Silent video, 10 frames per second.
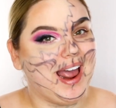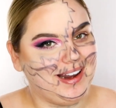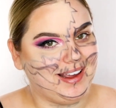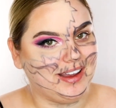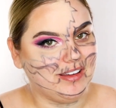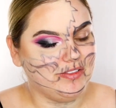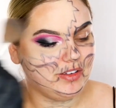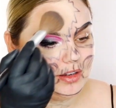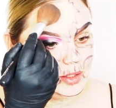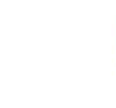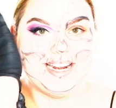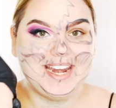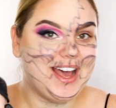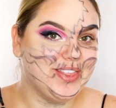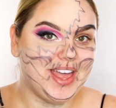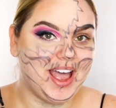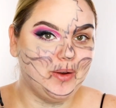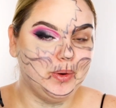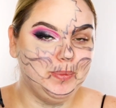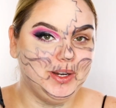alive. And now that
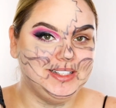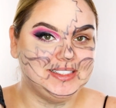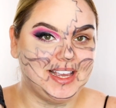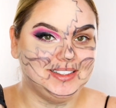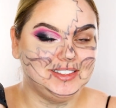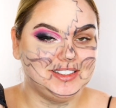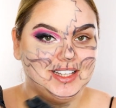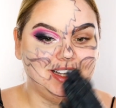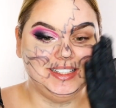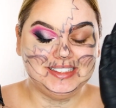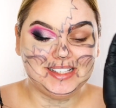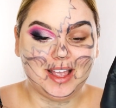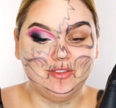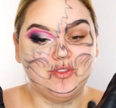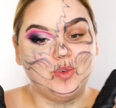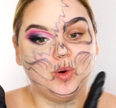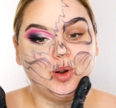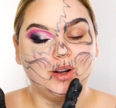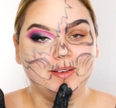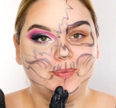our beauty side is done, it's time
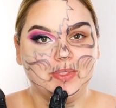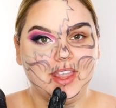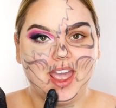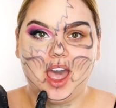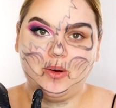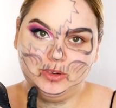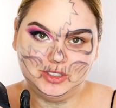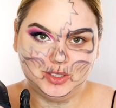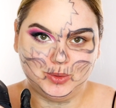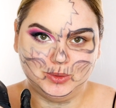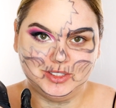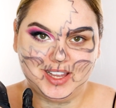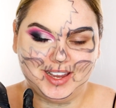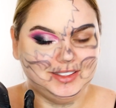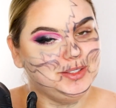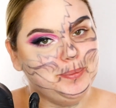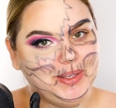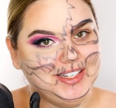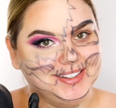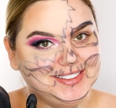for our school side to
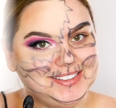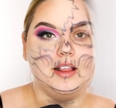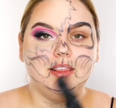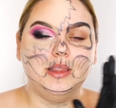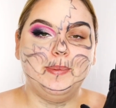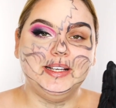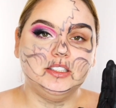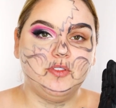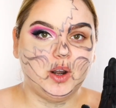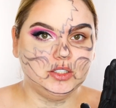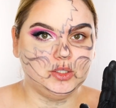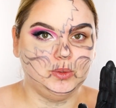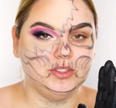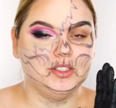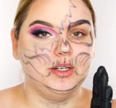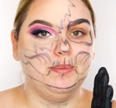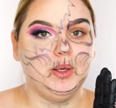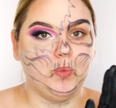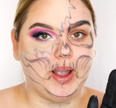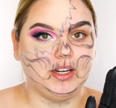be done. The base of our school is going to
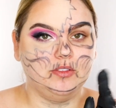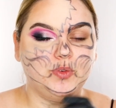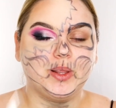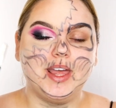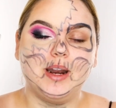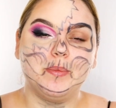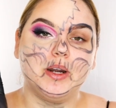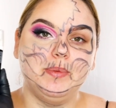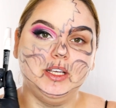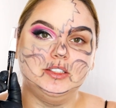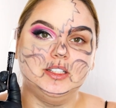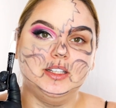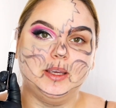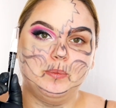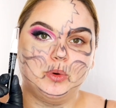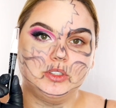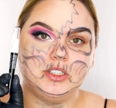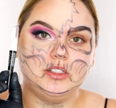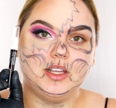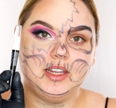be white. For that, I'm going to be using the
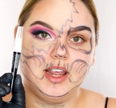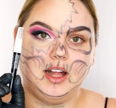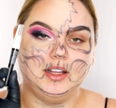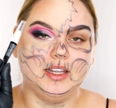Immortal Kajal